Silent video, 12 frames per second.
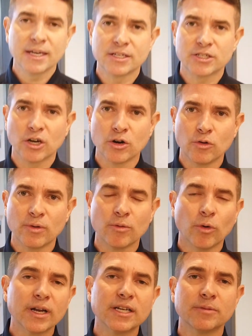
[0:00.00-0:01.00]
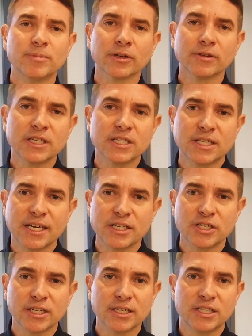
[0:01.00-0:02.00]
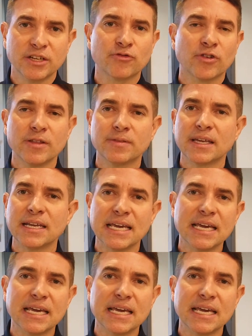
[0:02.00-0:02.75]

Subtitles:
And so we wanted to build this station different than